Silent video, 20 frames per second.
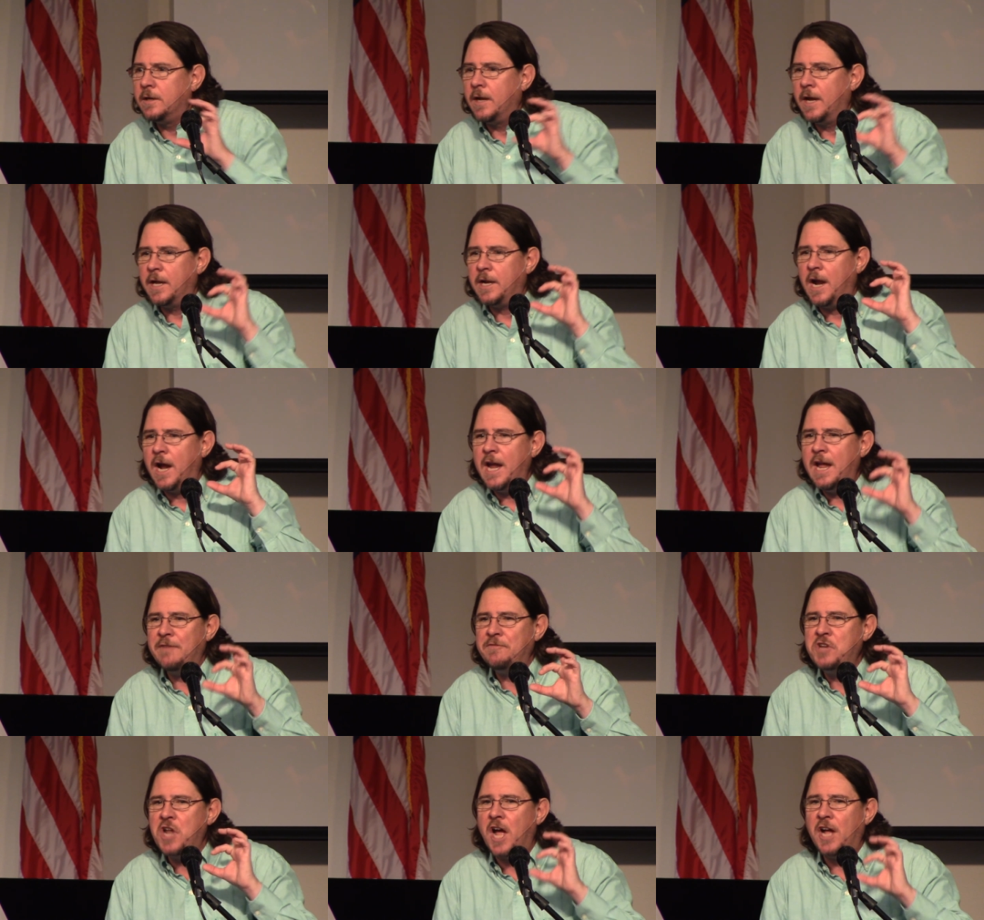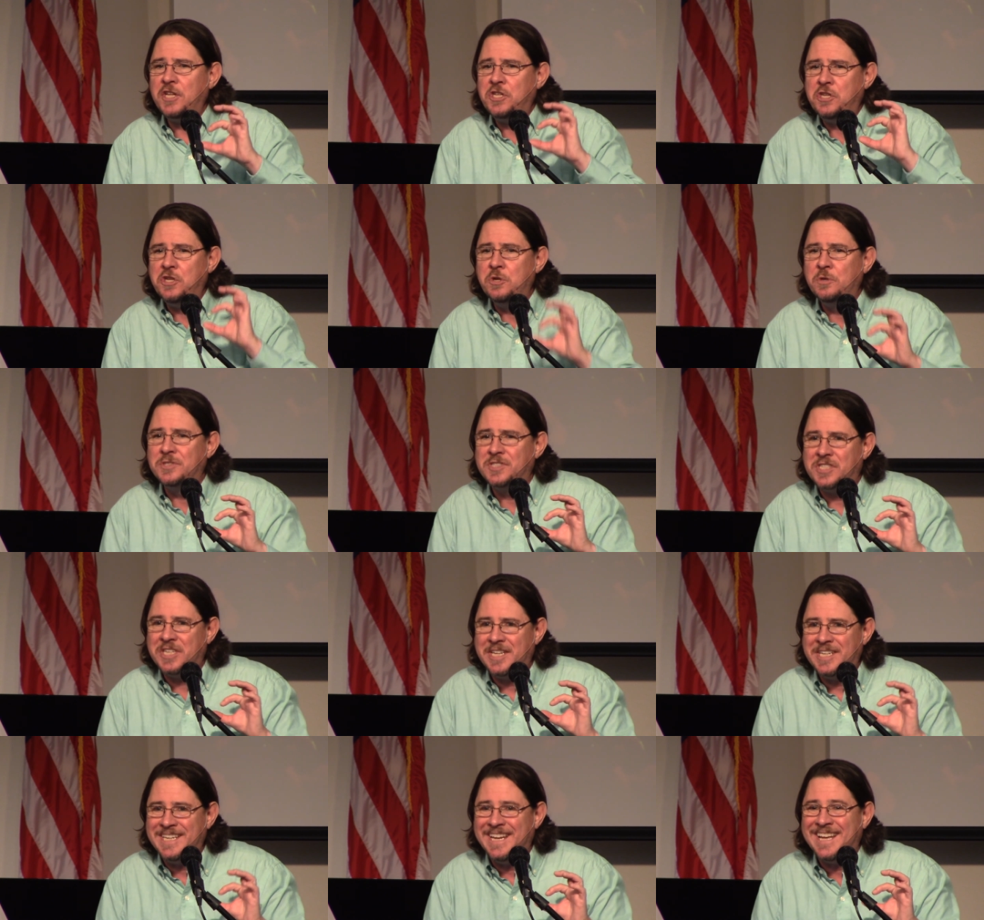And I have not
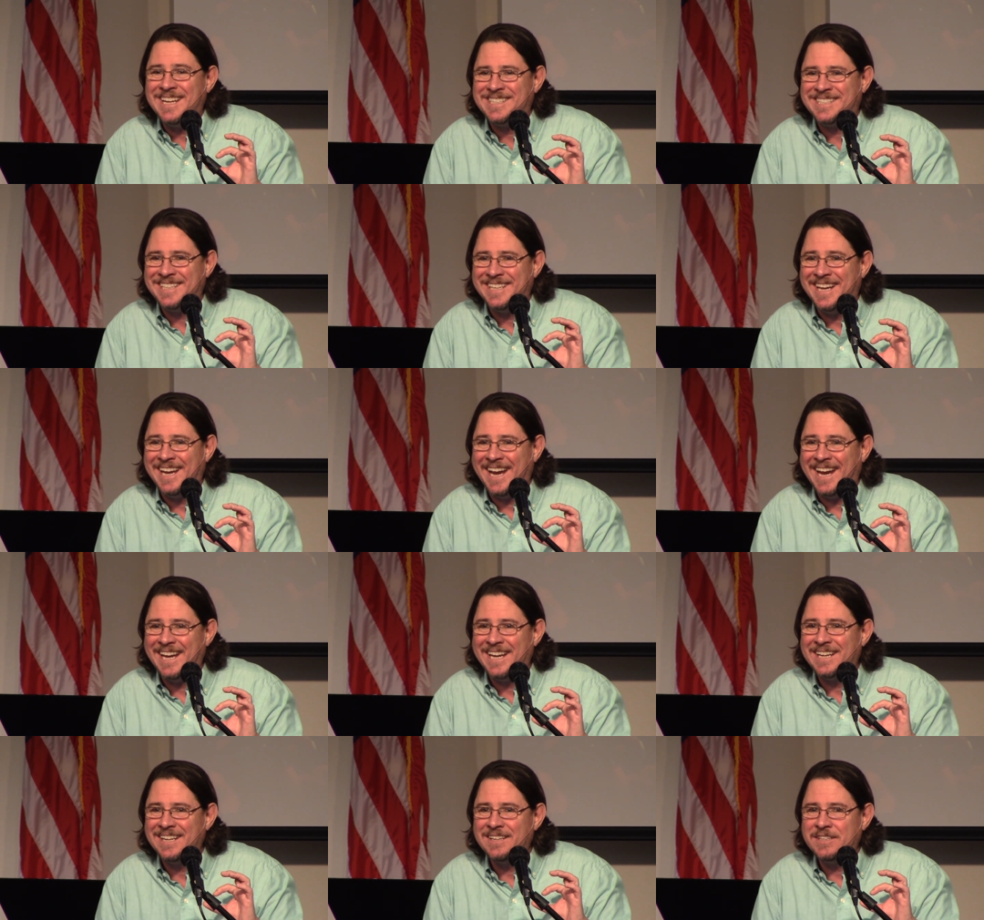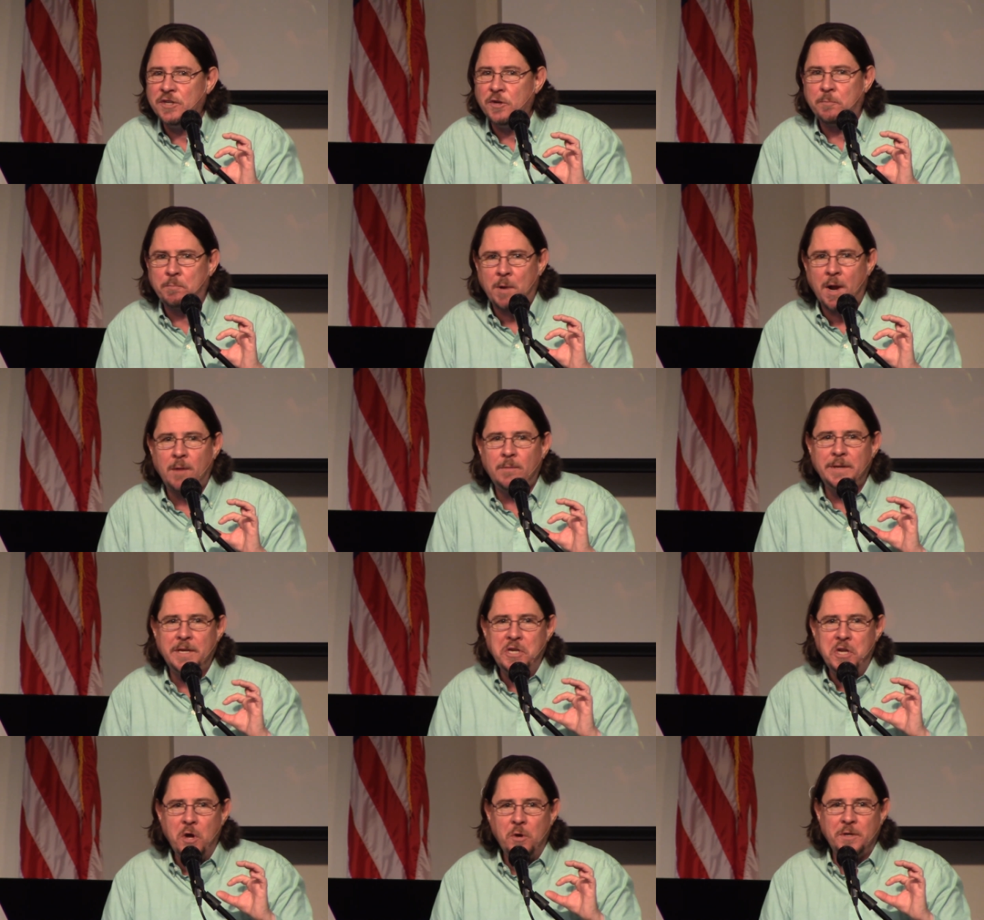used it yet today. You'll
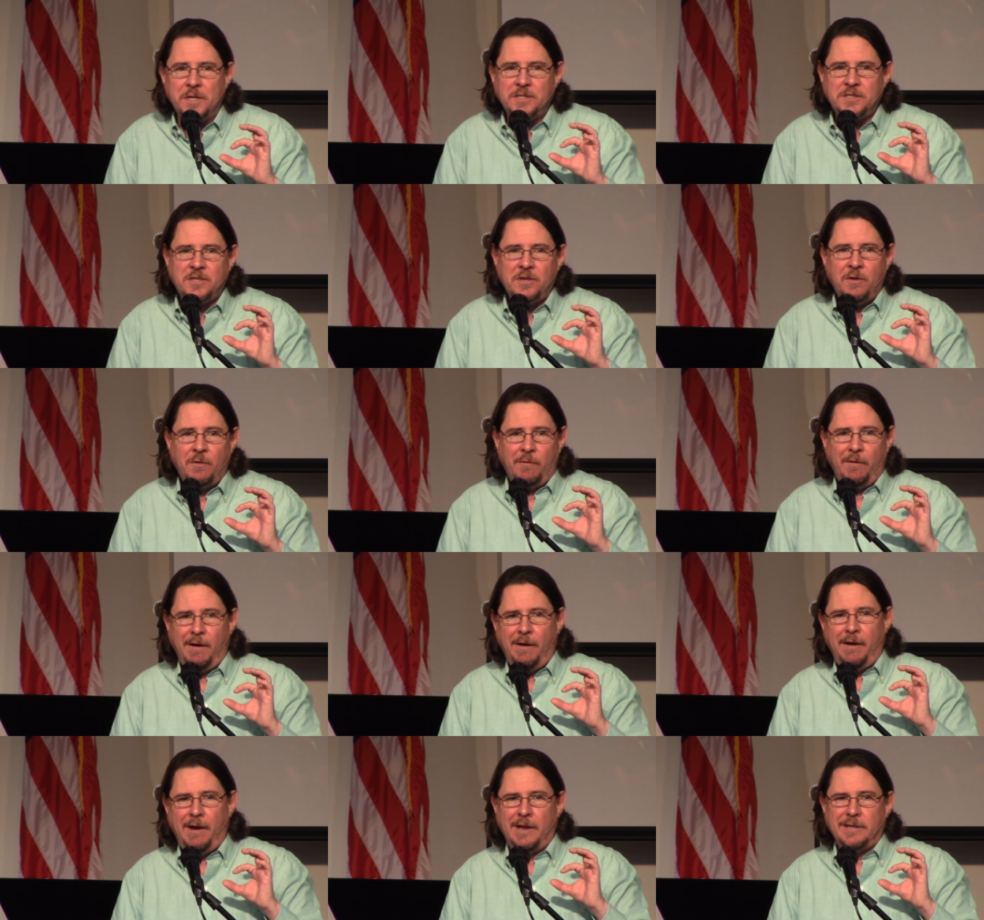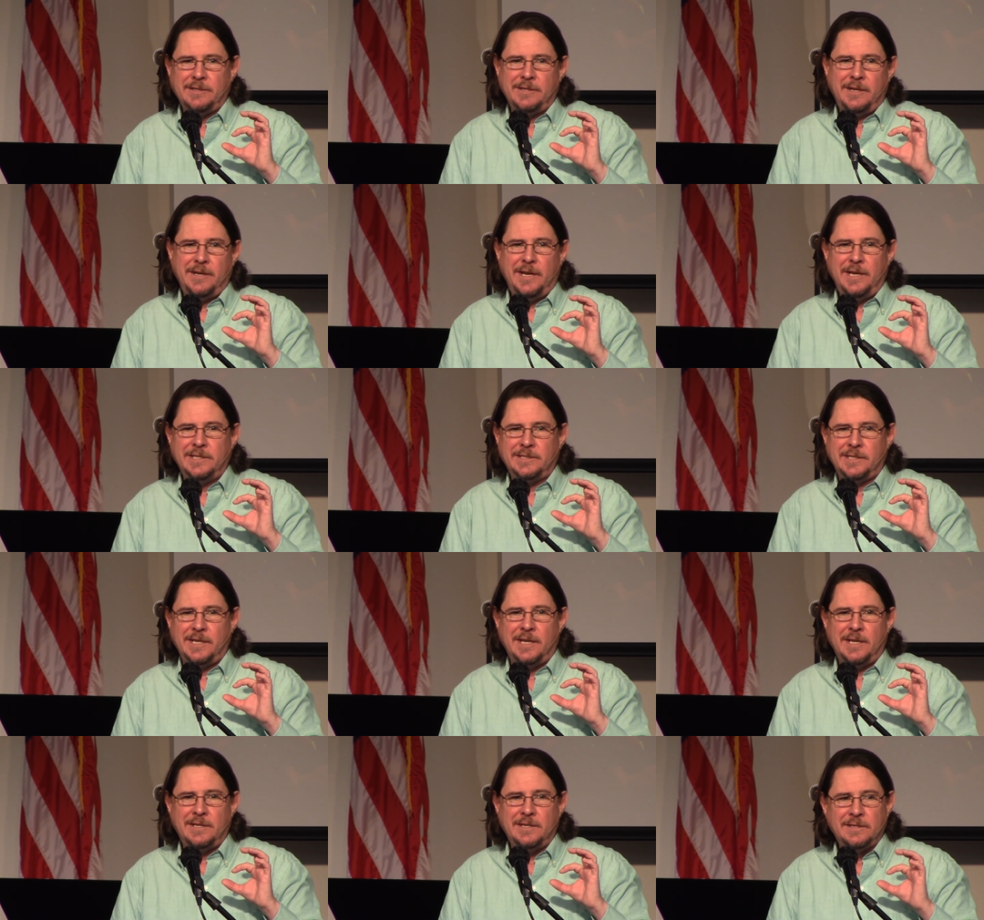probably notice. Why hasn't he
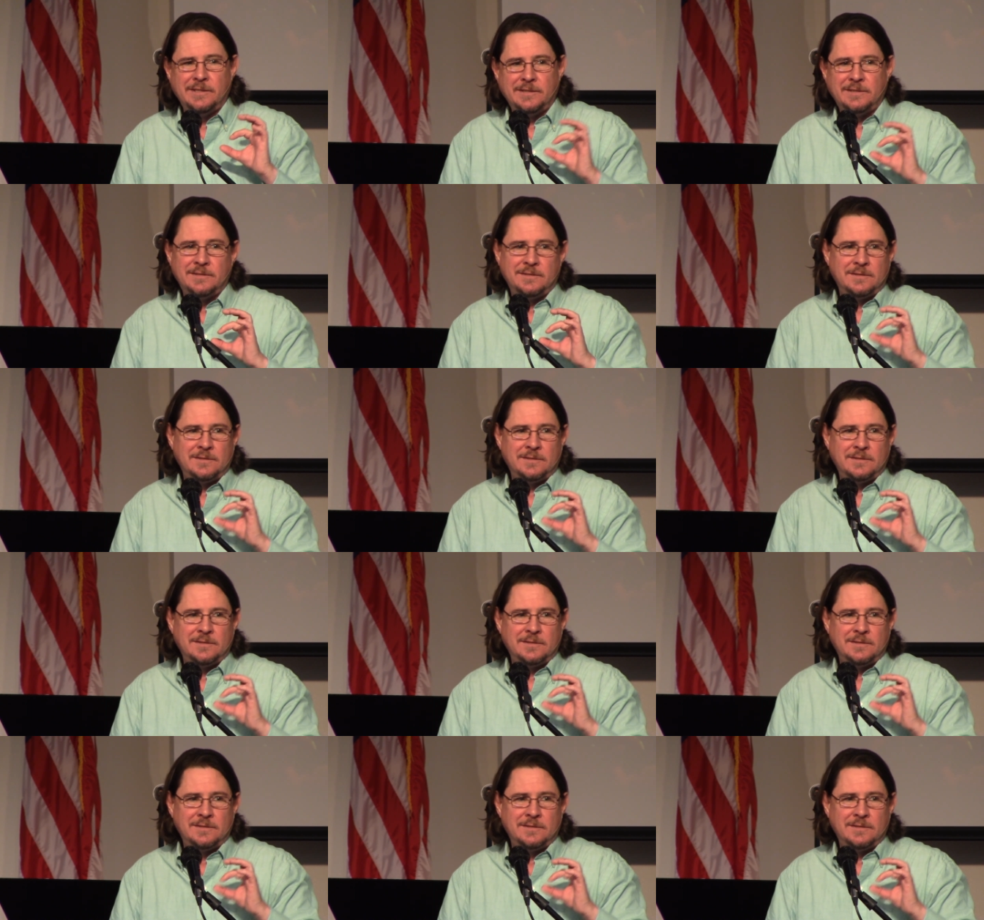said,